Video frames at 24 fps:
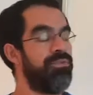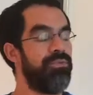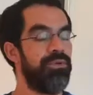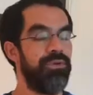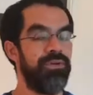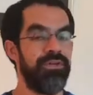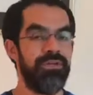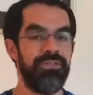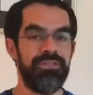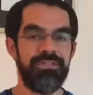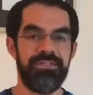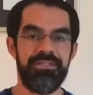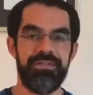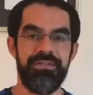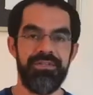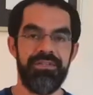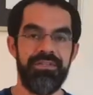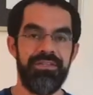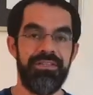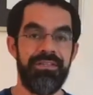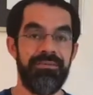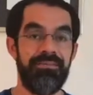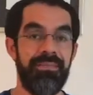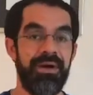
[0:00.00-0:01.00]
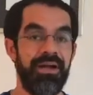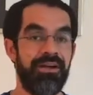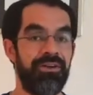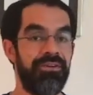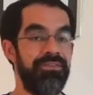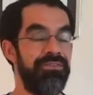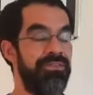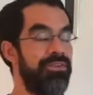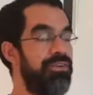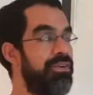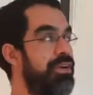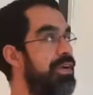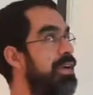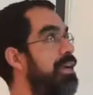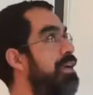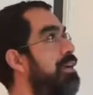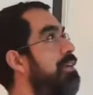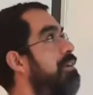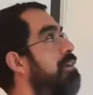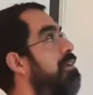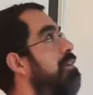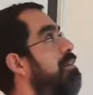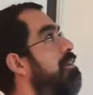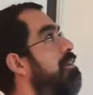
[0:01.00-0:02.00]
words, the back of your head